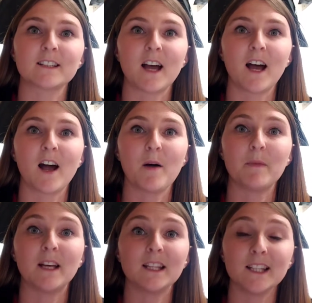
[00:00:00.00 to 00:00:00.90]

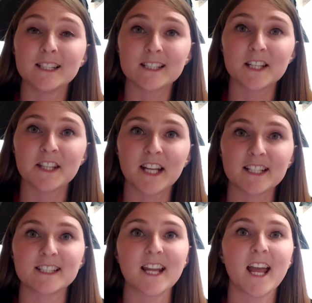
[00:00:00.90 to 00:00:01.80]
um, listed the
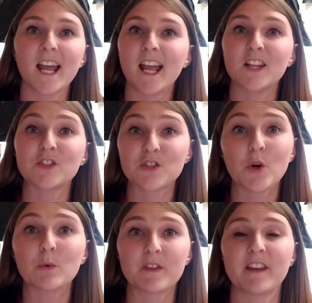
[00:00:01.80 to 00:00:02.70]
next day, and
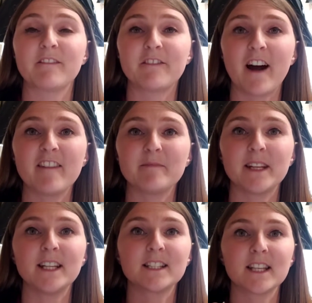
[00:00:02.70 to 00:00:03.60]
sold within five
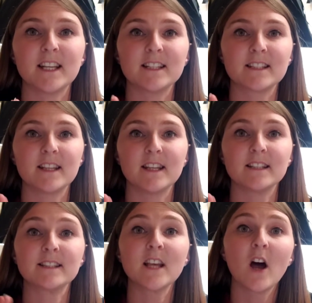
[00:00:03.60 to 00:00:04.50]
minutes is
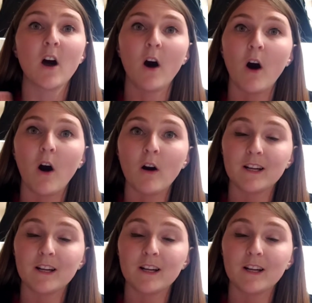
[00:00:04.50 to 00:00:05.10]
this all